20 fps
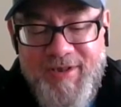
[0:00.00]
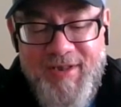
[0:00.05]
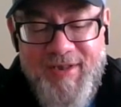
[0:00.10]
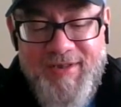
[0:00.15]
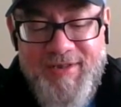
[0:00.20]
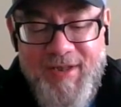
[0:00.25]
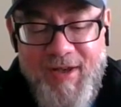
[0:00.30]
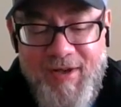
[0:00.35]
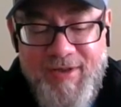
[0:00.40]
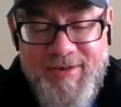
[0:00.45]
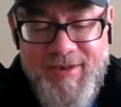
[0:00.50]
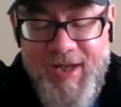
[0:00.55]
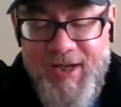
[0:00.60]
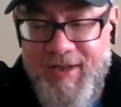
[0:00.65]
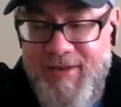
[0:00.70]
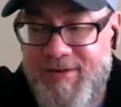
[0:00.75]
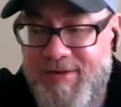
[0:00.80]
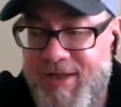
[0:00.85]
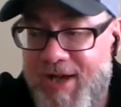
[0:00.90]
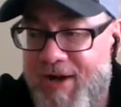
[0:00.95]
of the size, I
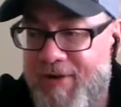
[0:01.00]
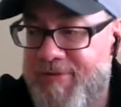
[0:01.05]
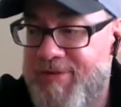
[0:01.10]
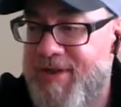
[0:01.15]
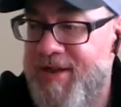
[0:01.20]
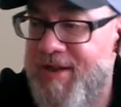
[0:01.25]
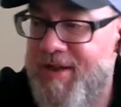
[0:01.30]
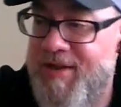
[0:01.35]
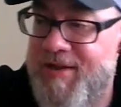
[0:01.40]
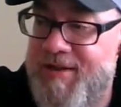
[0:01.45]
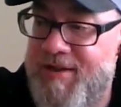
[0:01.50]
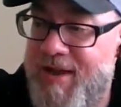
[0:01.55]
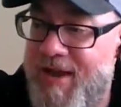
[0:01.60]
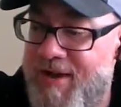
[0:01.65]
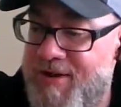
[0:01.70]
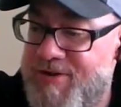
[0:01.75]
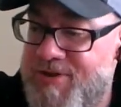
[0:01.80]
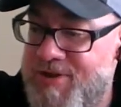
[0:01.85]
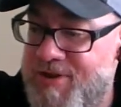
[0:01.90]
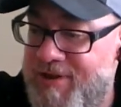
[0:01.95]
doubt that it
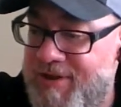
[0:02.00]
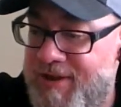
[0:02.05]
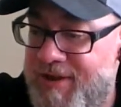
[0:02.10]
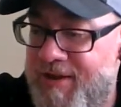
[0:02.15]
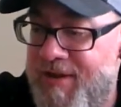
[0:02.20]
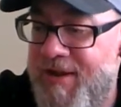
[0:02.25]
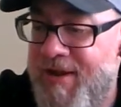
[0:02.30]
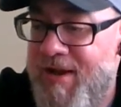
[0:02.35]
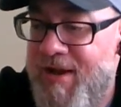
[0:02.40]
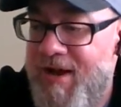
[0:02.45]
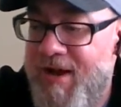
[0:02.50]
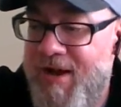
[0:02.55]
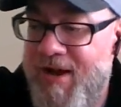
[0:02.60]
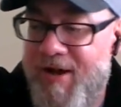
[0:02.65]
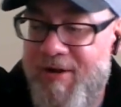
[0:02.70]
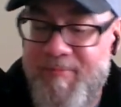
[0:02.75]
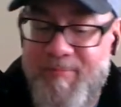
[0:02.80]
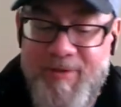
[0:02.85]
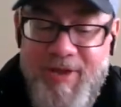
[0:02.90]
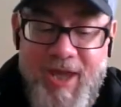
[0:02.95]
actually
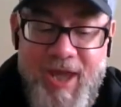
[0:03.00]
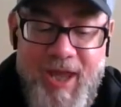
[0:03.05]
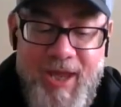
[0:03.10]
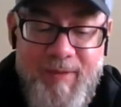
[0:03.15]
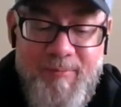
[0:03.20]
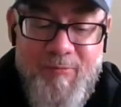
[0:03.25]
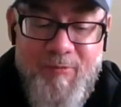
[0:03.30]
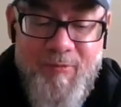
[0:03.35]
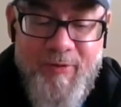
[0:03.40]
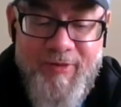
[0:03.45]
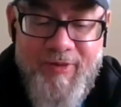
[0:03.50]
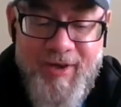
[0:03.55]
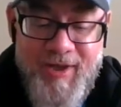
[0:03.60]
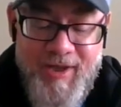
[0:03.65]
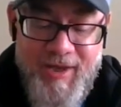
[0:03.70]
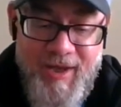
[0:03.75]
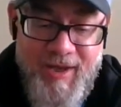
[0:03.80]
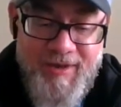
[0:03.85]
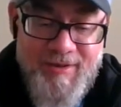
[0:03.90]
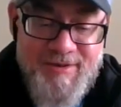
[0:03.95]
came with a
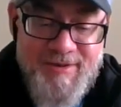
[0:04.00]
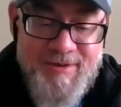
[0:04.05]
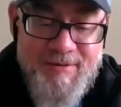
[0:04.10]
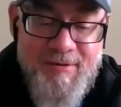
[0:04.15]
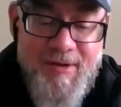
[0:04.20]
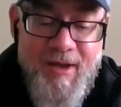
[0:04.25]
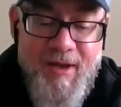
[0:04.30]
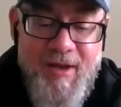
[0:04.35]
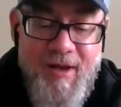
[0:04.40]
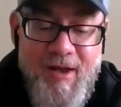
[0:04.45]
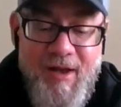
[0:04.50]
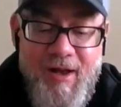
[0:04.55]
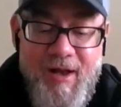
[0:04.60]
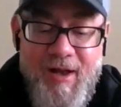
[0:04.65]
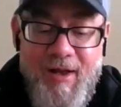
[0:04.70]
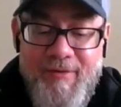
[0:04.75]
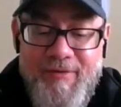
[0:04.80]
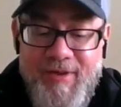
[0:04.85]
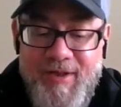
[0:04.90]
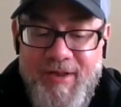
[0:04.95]
case.
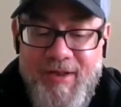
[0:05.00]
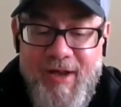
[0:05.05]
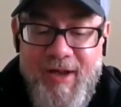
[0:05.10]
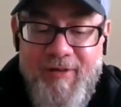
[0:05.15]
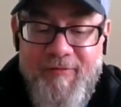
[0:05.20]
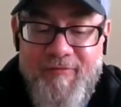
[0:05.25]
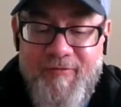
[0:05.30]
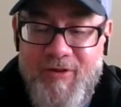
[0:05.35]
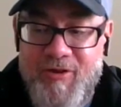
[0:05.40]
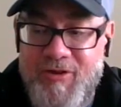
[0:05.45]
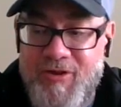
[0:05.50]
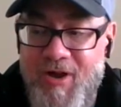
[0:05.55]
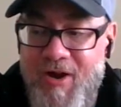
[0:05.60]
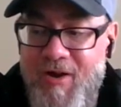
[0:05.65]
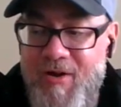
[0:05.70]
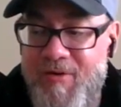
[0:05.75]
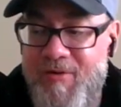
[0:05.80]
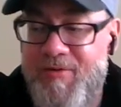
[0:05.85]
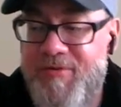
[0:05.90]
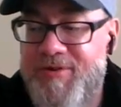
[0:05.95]
The knife
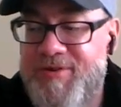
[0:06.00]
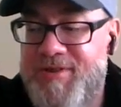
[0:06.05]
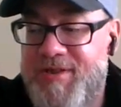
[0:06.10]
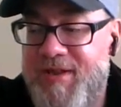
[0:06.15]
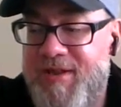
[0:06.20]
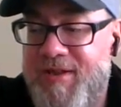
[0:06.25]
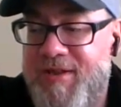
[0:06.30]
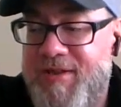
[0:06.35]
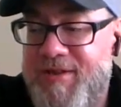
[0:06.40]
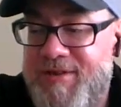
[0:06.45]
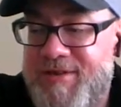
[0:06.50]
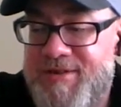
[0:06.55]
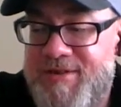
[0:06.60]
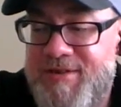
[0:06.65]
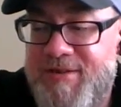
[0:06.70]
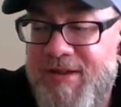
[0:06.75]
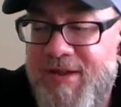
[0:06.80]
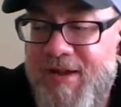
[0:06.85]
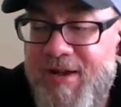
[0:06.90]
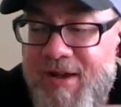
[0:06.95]
closed
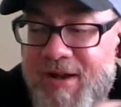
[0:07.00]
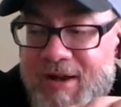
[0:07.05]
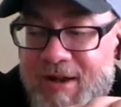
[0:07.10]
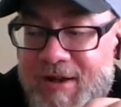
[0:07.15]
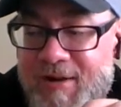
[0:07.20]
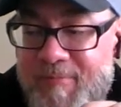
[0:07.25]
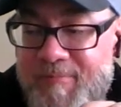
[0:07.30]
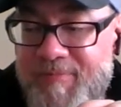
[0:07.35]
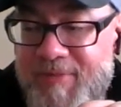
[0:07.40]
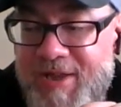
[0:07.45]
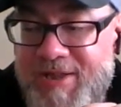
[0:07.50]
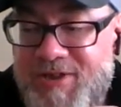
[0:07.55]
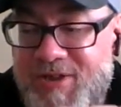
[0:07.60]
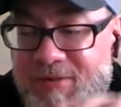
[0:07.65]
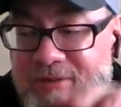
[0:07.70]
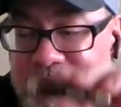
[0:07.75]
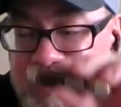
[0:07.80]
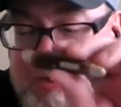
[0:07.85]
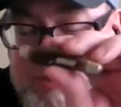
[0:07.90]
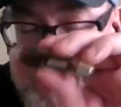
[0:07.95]
is, it's
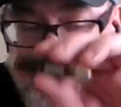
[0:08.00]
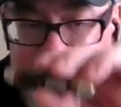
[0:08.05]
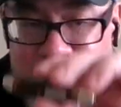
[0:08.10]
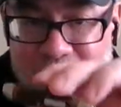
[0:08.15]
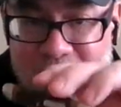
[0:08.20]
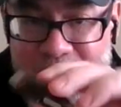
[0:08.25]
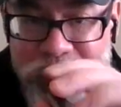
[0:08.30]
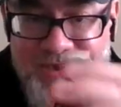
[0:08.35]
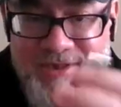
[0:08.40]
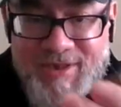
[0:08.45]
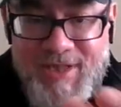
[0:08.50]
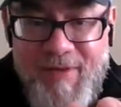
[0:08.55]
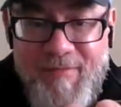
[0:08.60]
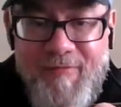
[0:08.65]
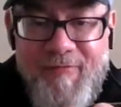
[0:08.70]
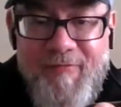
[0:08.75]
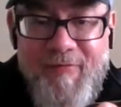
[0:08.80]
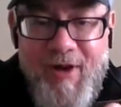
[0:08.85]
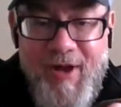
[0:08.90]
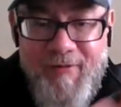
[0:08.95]
only
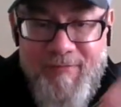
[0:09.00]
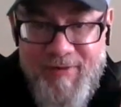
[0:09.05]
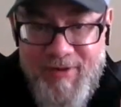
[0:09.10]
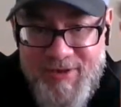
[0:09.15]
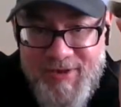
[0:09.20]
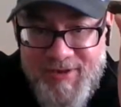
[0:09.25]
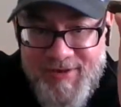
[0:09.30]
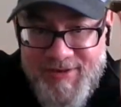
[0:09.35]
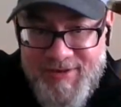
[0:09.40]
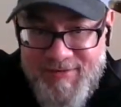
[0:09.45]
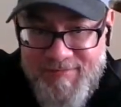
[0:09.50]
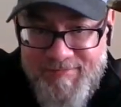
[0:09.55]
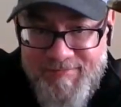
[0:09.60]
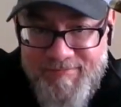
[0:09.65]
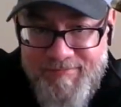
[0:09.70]
2.75 inches.